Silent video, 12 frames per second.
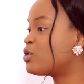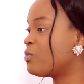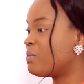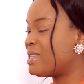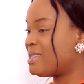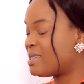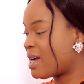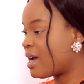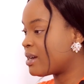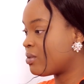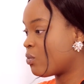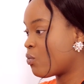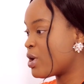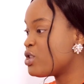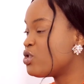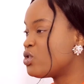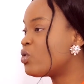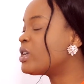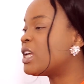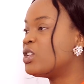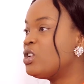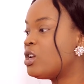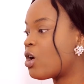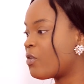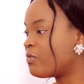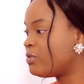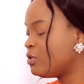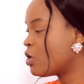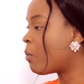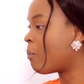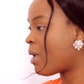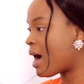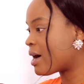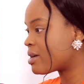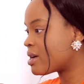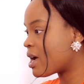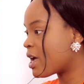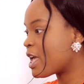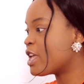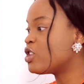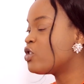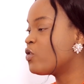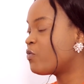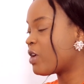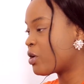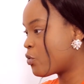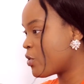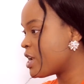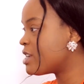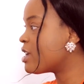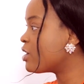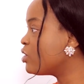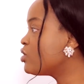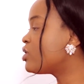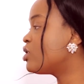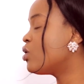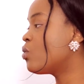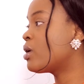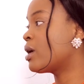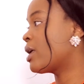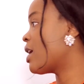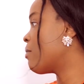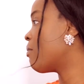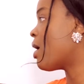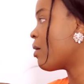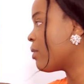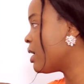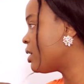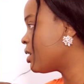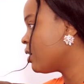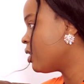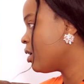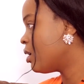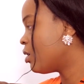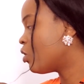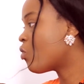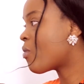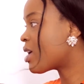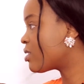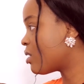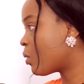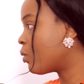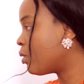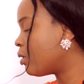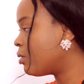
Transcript: to be done when you know that you love your partner and you've agreed that you still want to get married, no matter what.